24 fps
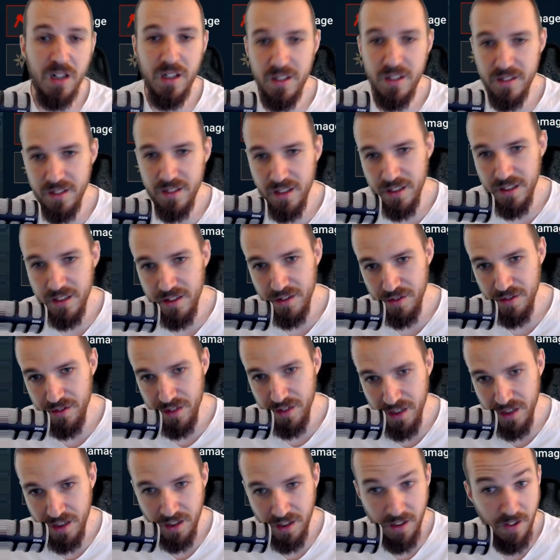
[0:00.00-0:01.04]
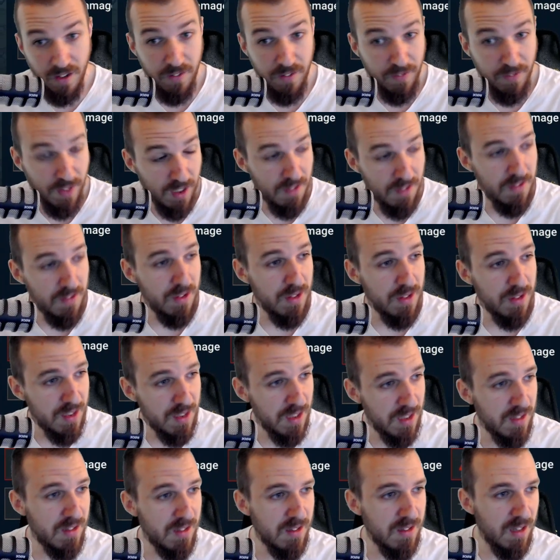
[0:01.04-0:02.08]
accessory, 5 to
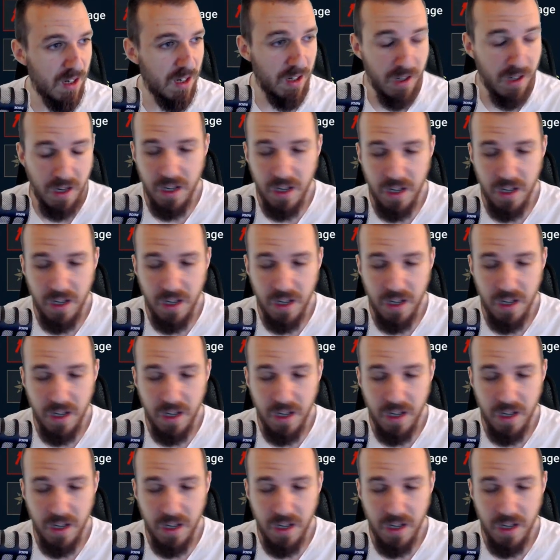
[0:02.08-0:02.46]
6-star.